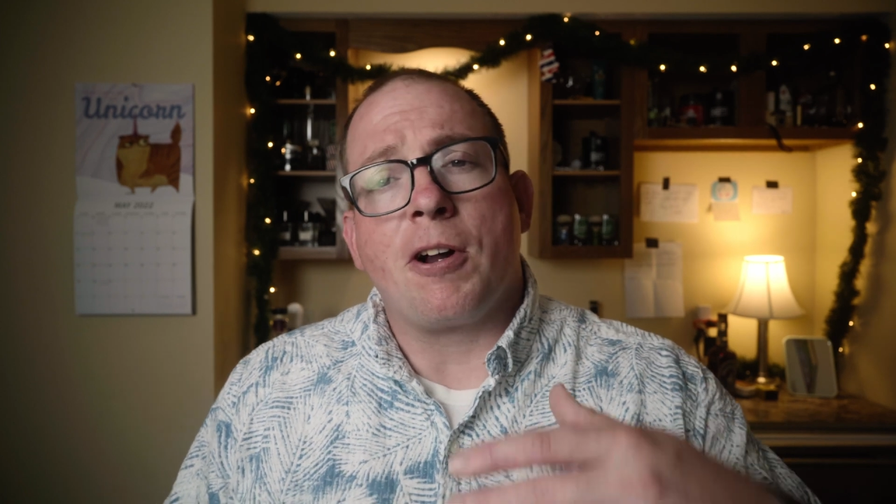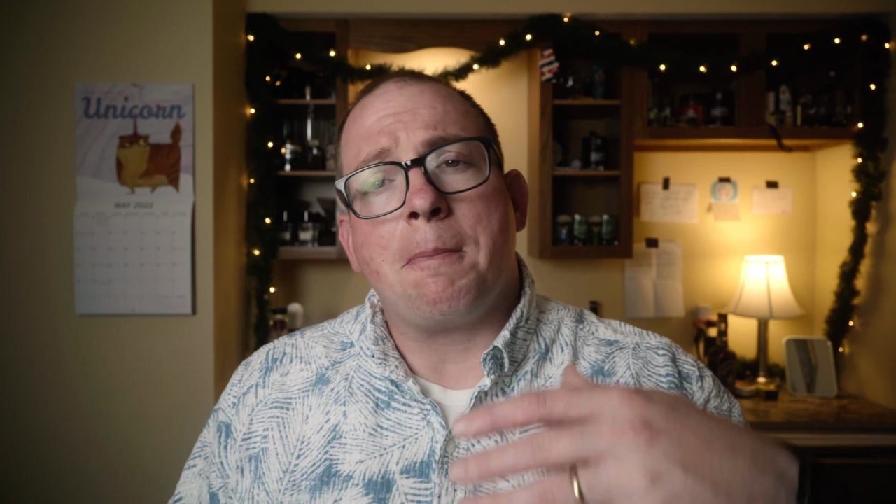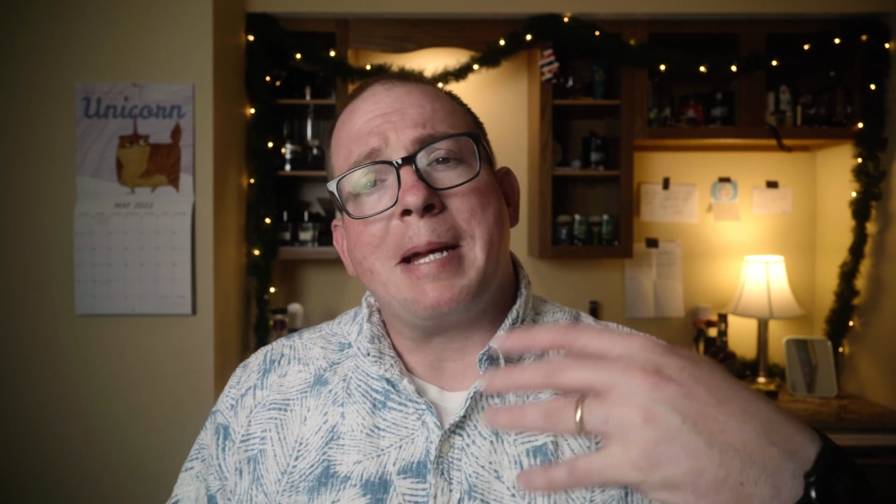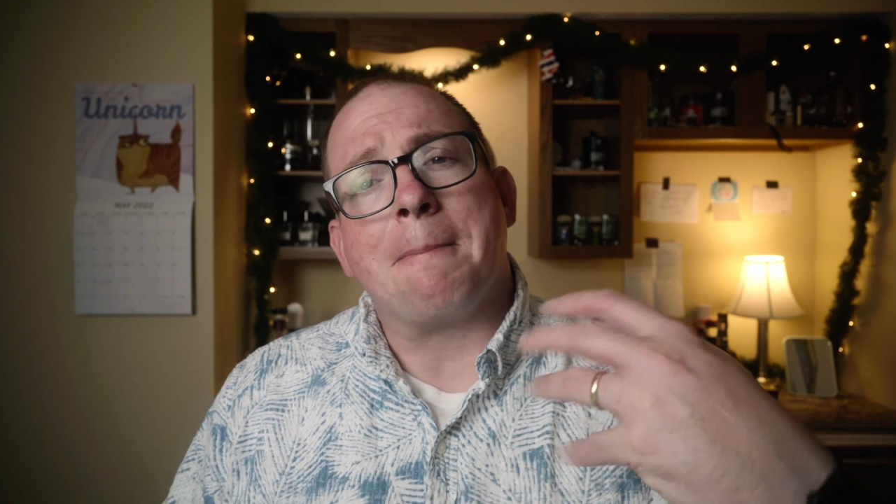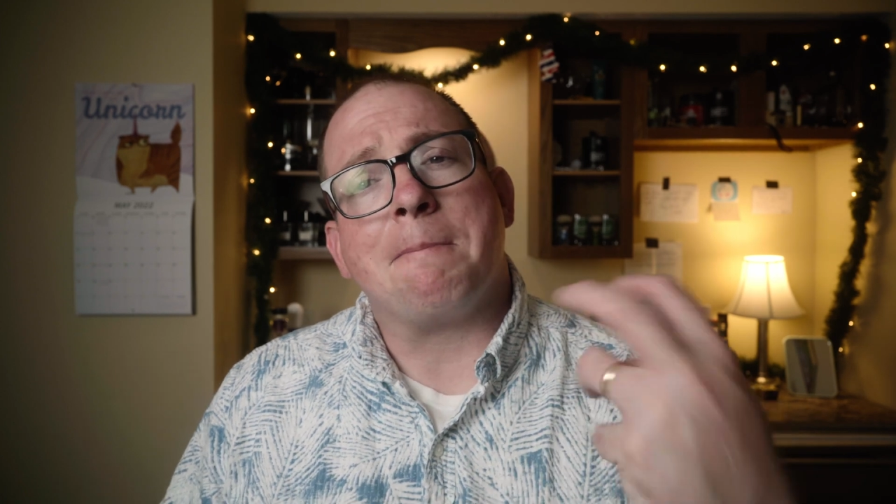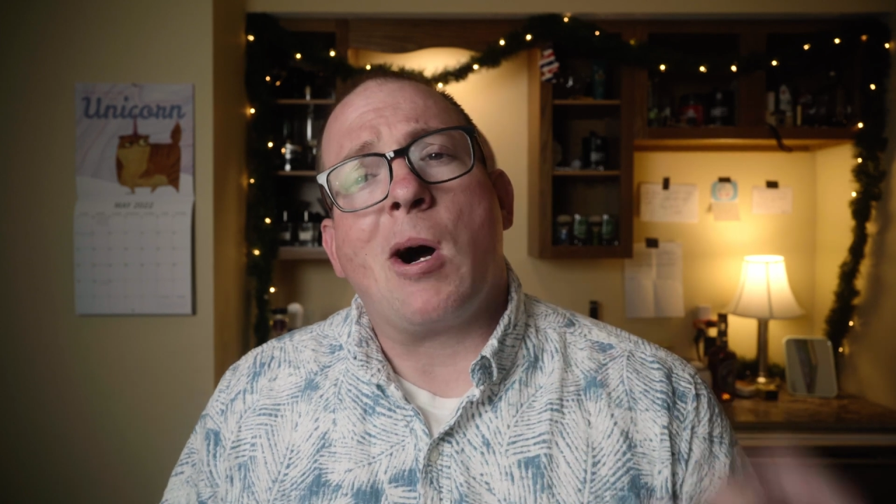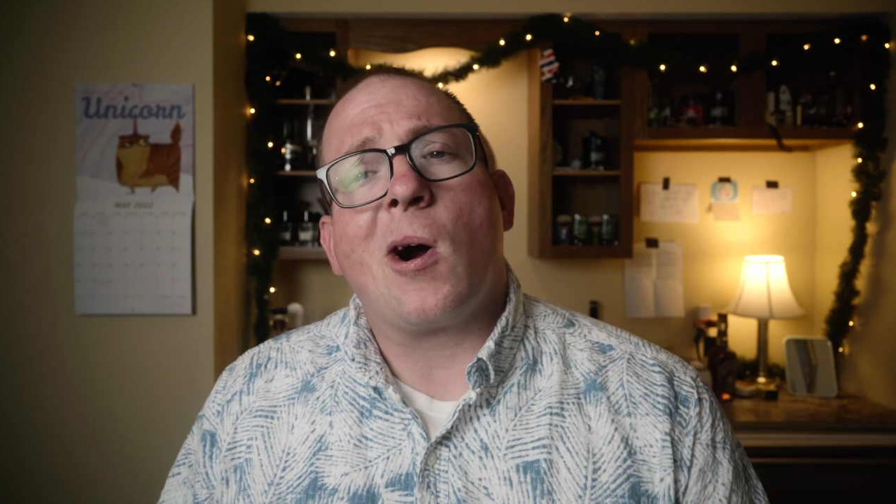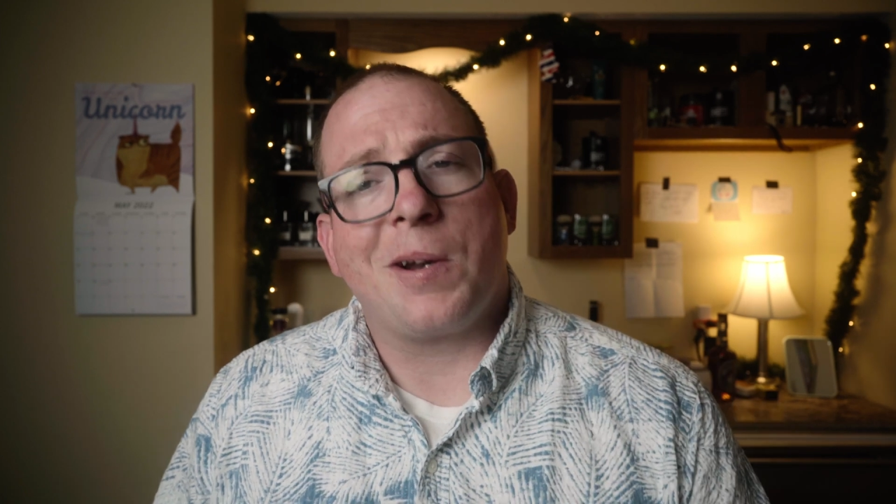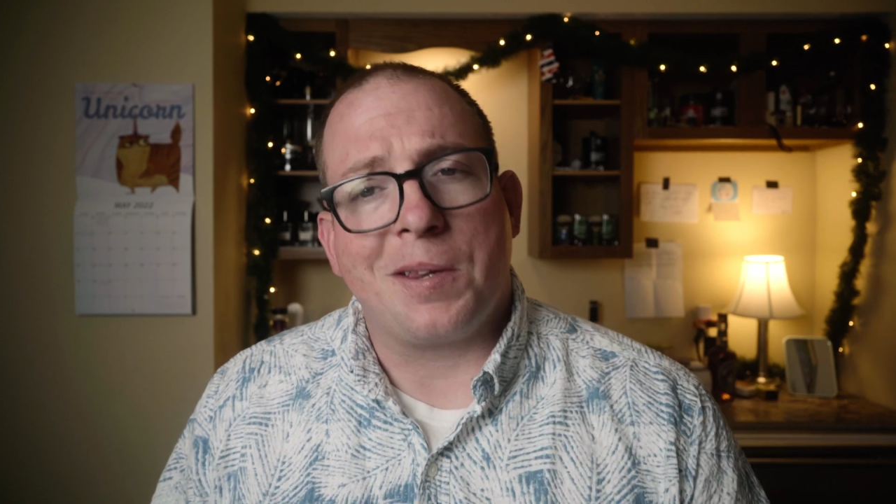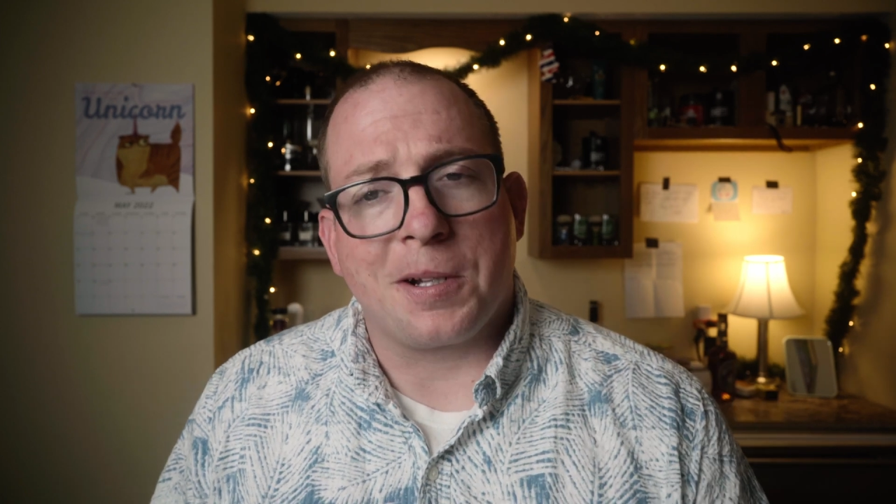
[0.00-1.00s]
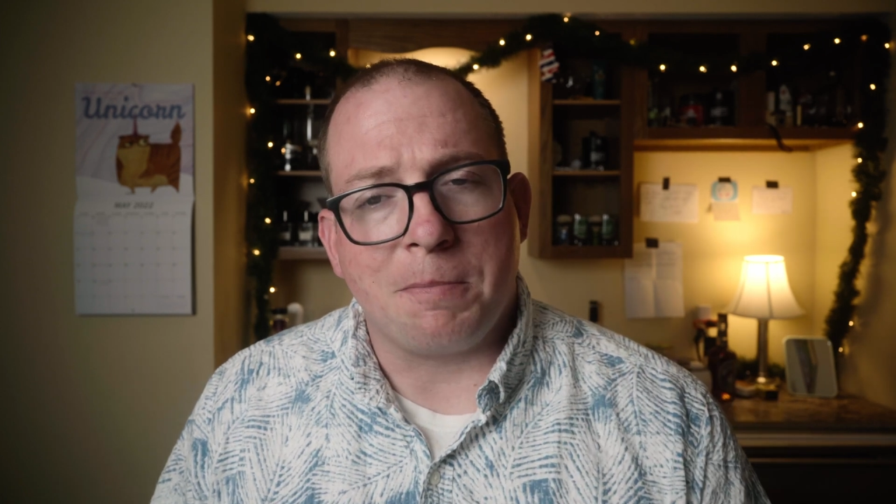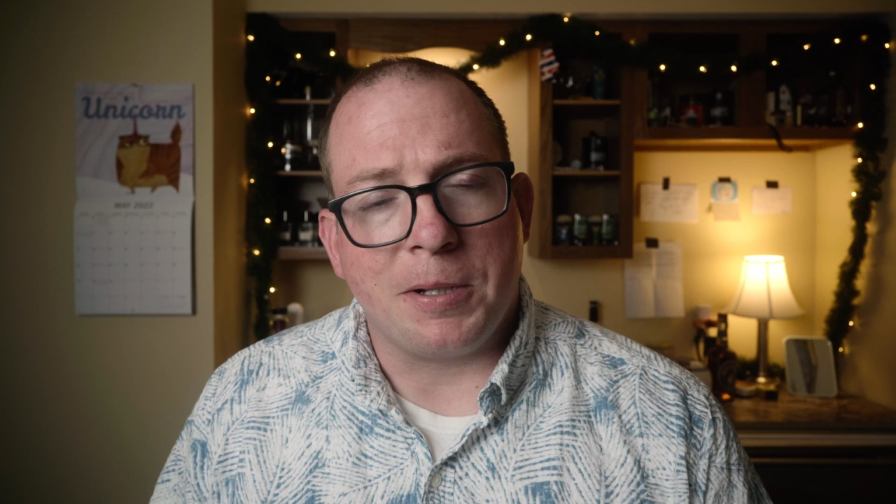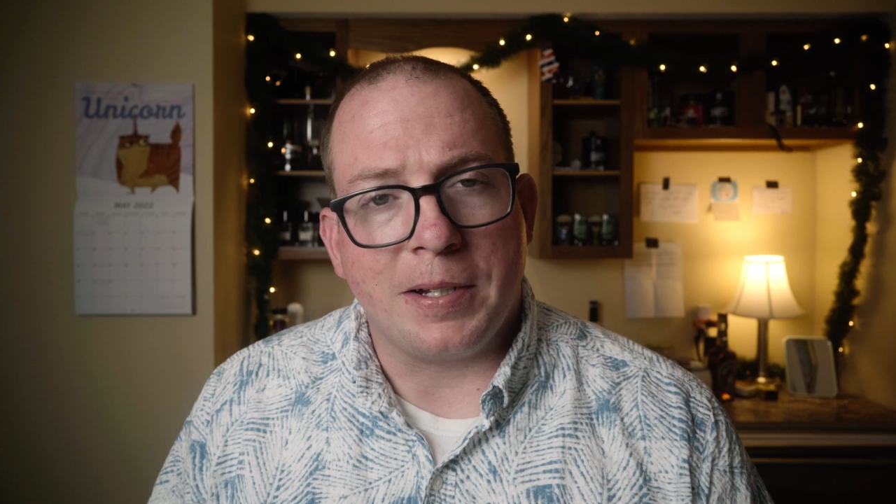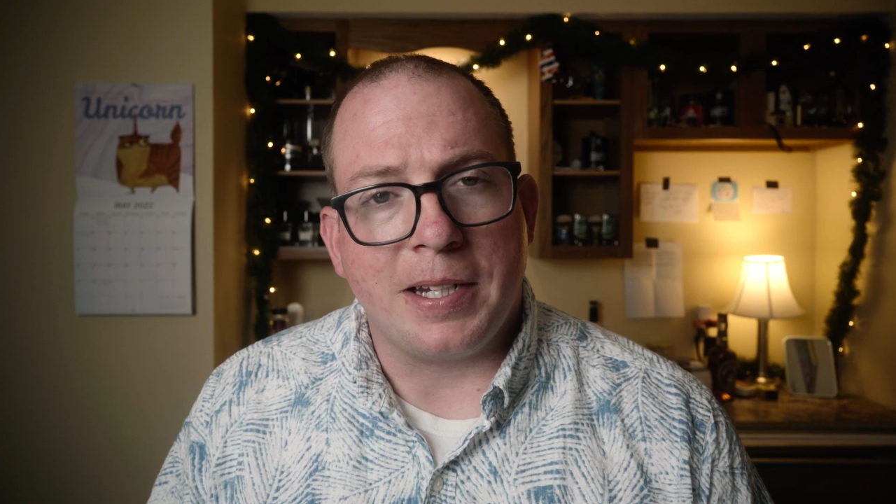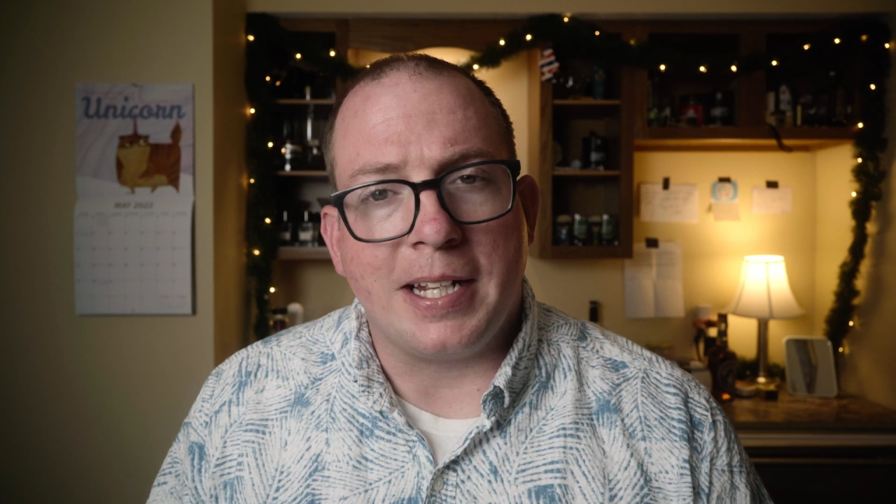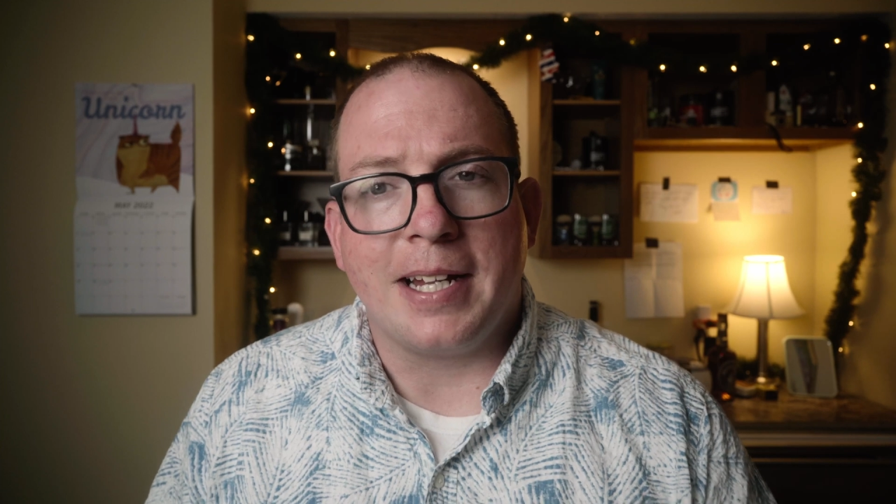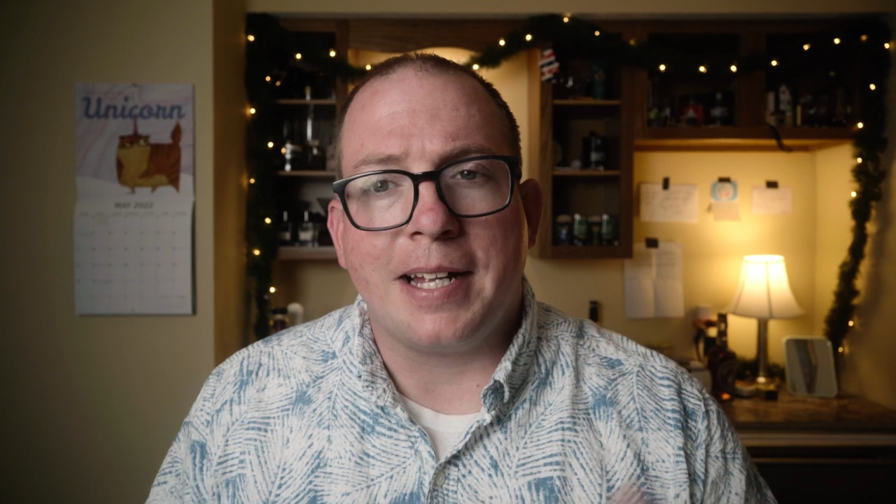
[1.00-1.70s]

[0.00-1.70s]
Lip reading: being part of the community,